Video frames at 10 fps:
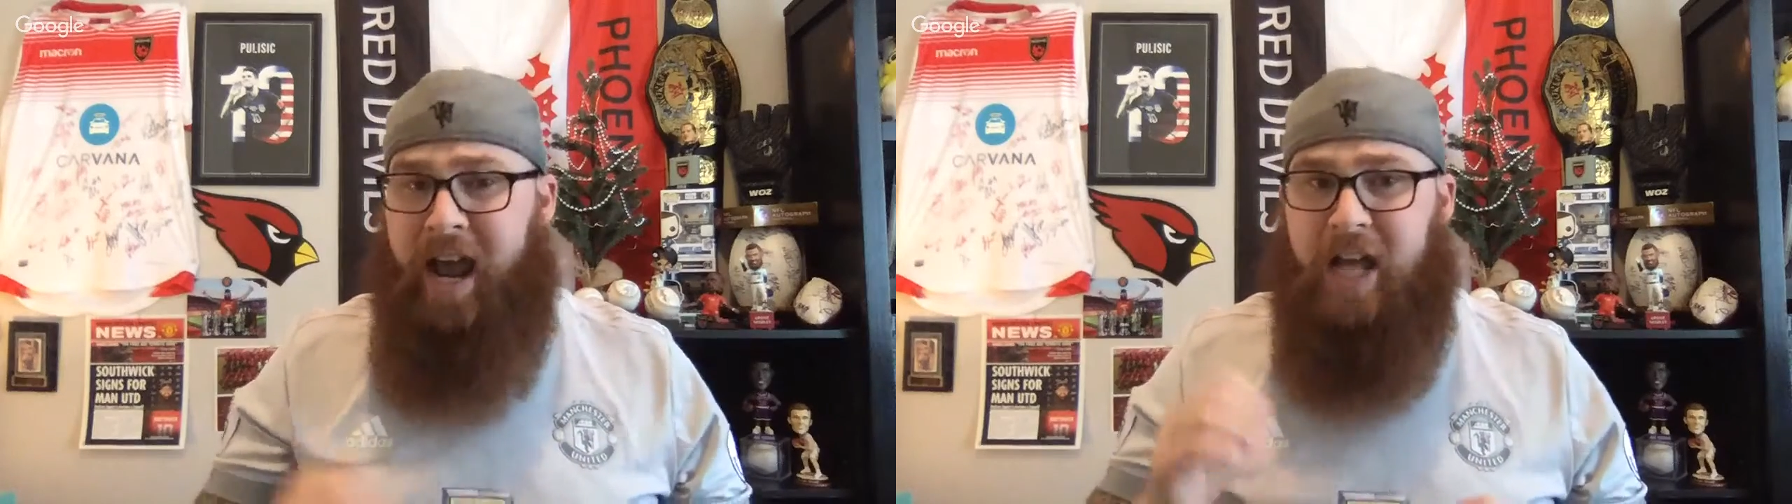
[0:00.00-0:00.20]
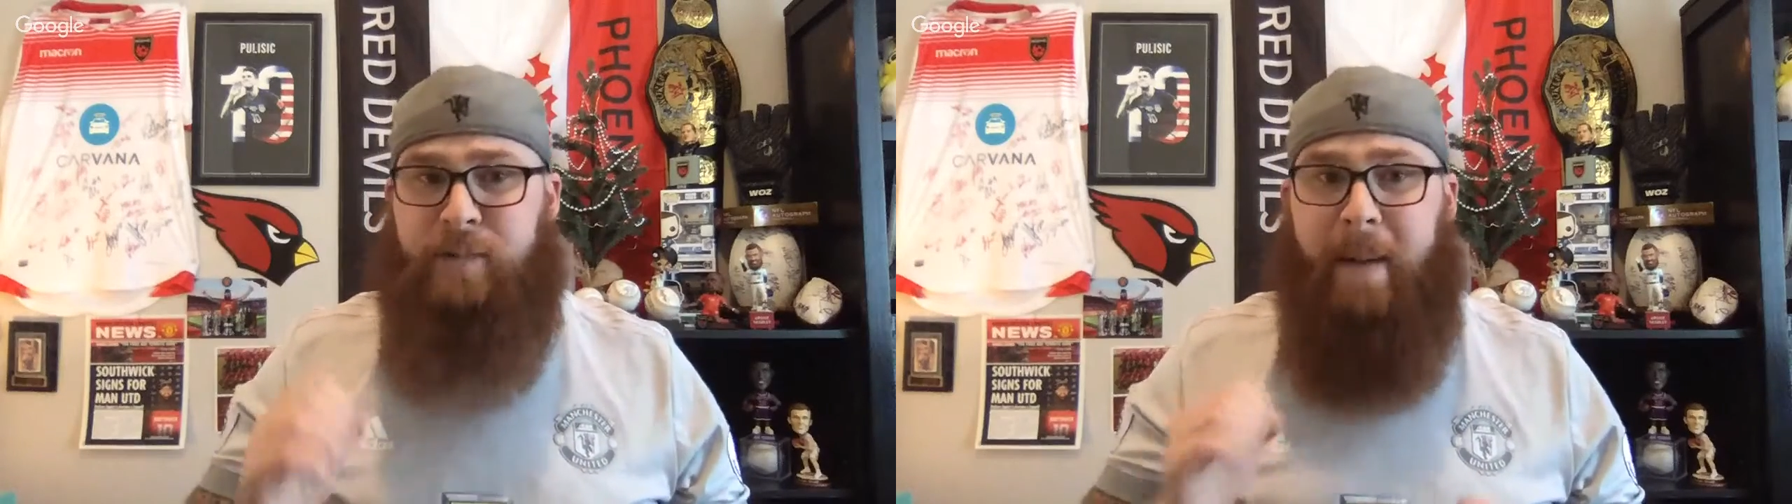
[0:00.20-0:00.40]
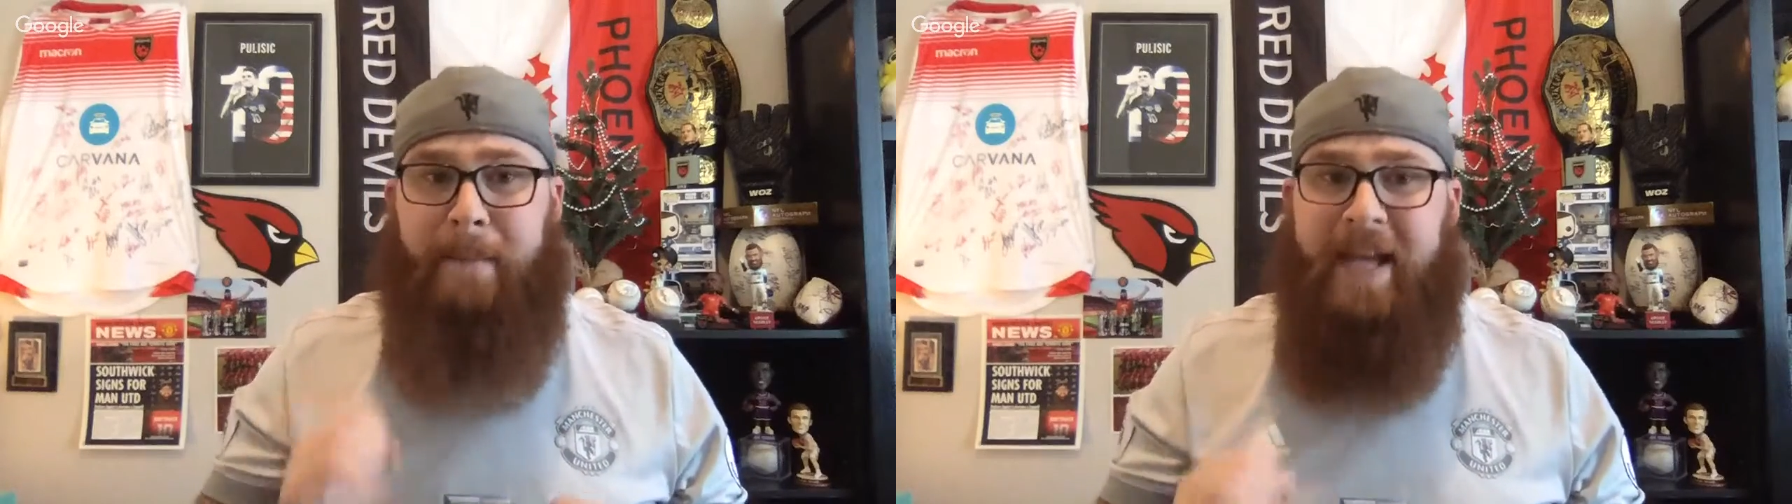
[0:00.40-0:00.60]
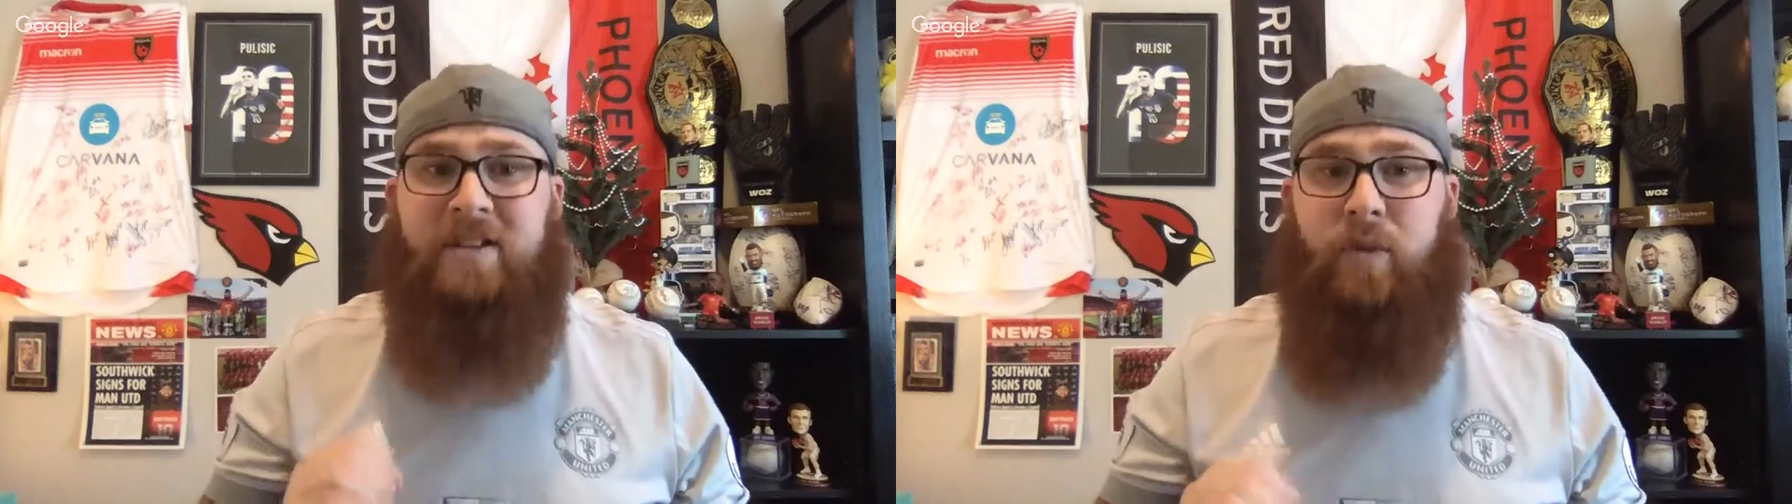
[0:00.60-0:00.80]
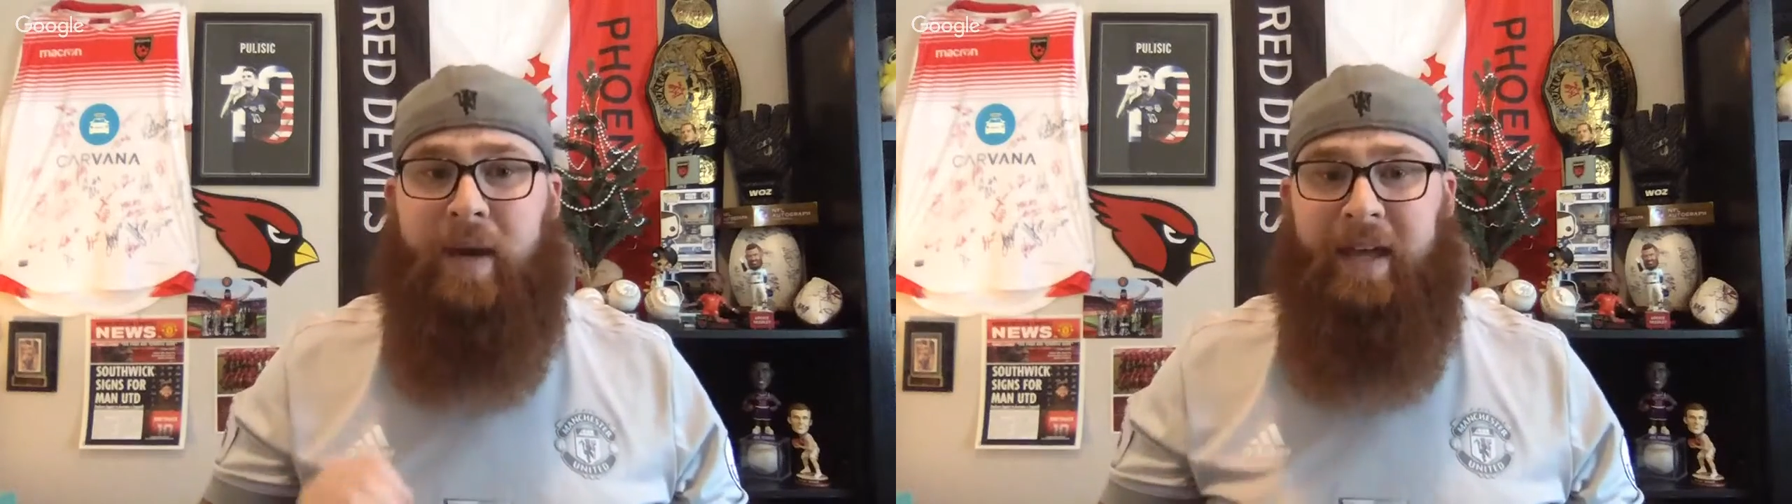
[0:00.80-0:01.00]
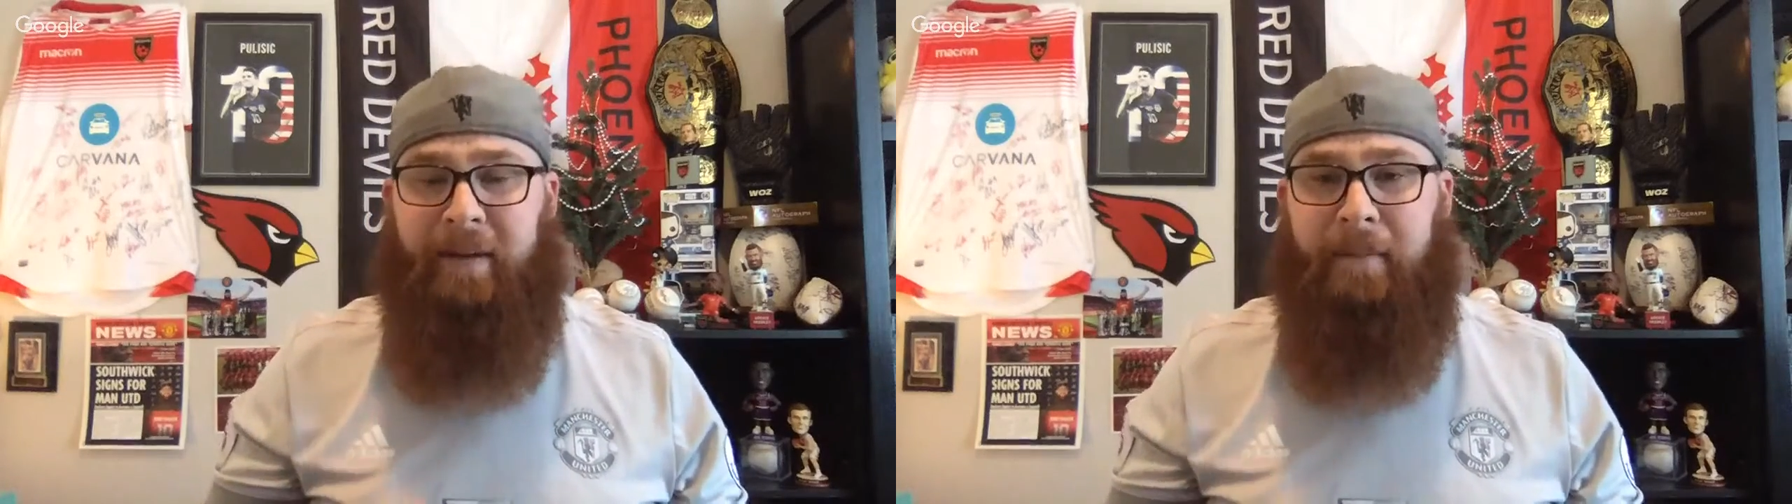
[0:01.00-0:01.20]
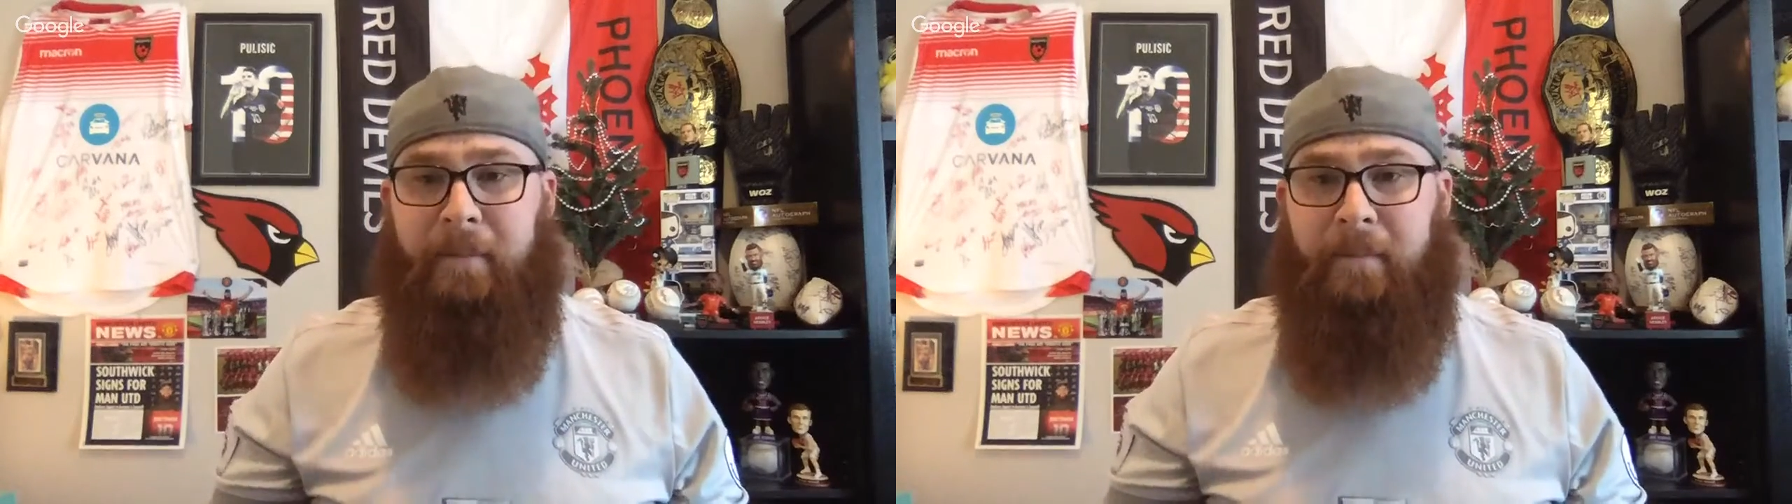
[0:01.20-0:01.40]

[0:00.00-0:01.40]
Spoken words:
It's my pinned tweet.